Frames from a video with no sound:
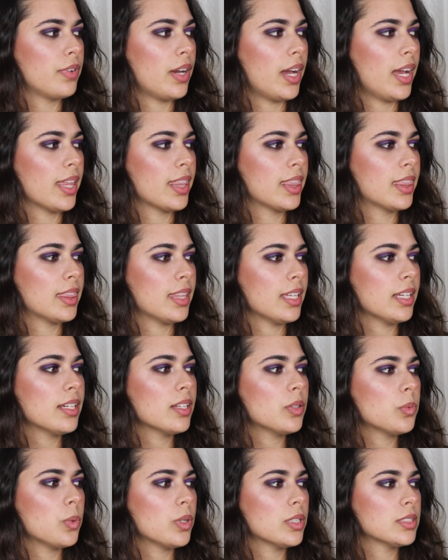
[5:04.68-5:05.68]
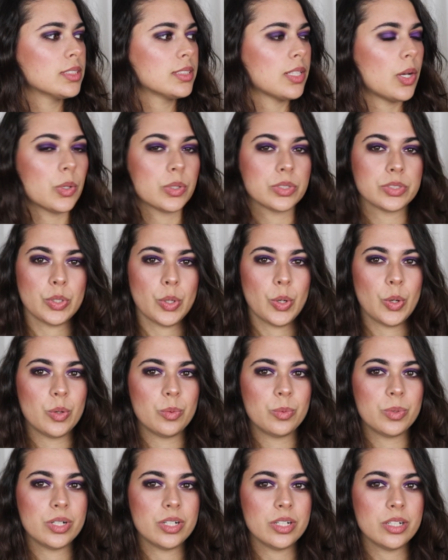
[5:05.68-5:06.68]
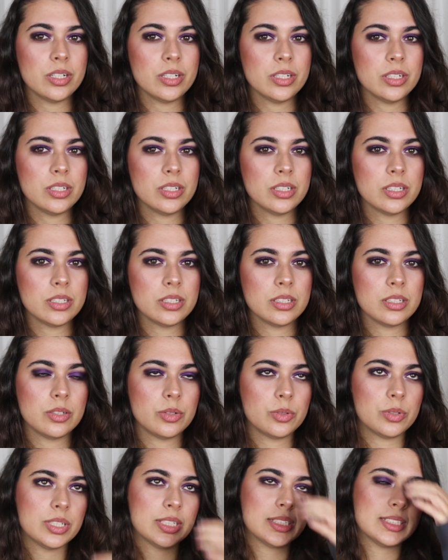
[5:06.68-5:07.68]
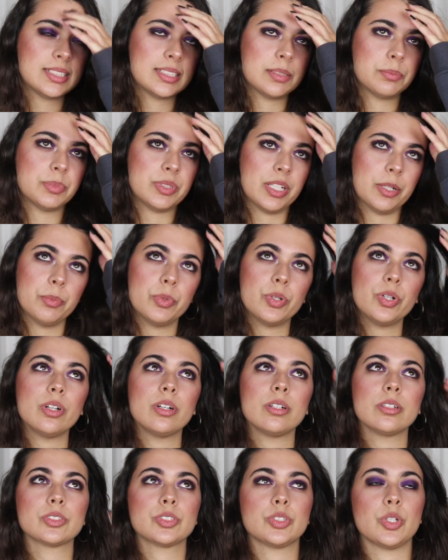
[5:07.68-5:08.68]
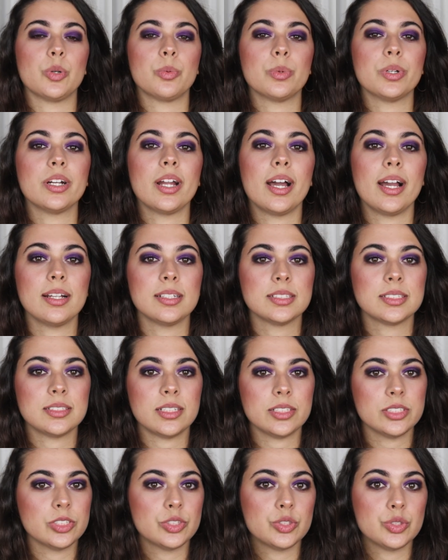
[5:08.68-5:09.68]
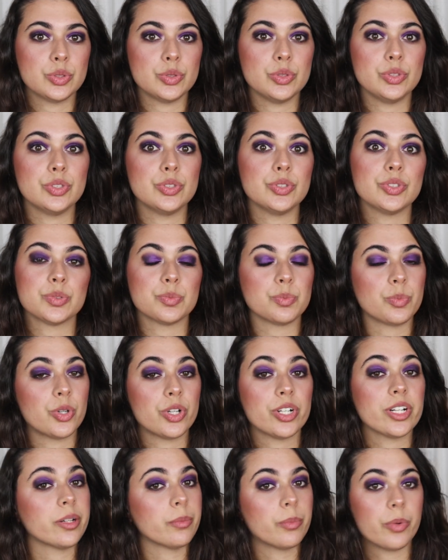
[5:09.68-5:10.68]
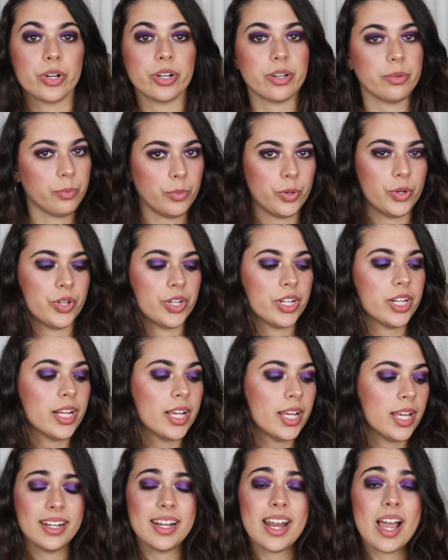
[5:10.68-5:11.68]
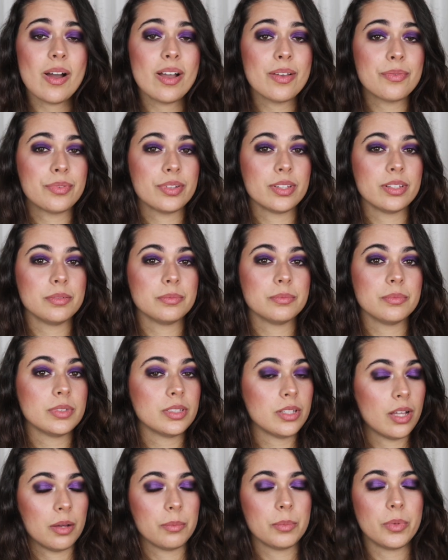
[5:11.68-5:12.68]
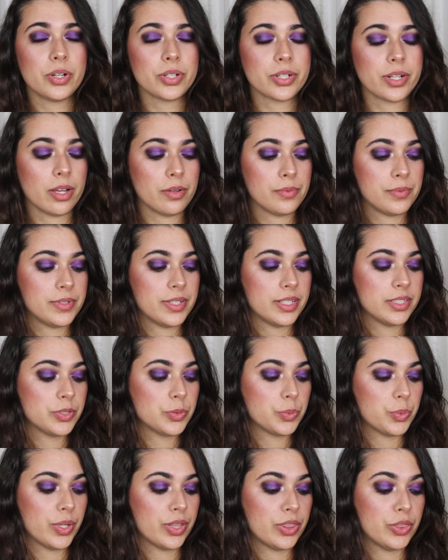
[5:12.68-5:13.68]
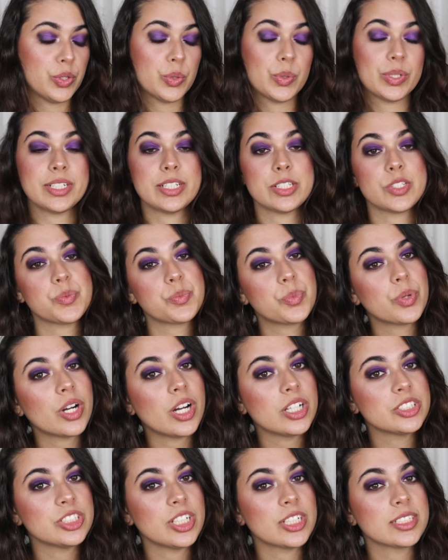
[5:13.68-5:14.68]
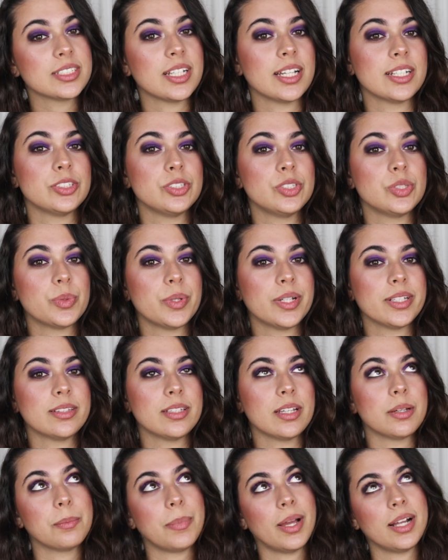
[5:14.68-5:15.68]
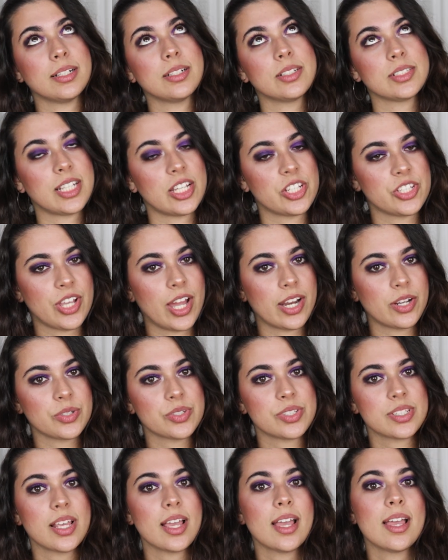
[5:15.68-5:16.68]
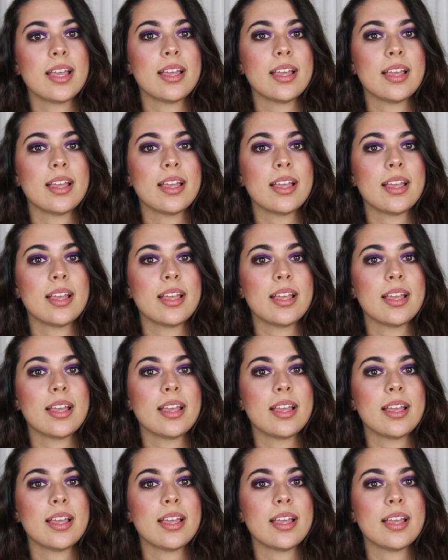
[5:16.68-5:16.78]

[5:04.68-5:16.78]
I think it was October or September or October, I started to use more and more and more, and now I feel a lot more confident with doing this project and doing the Panda's eyeshadows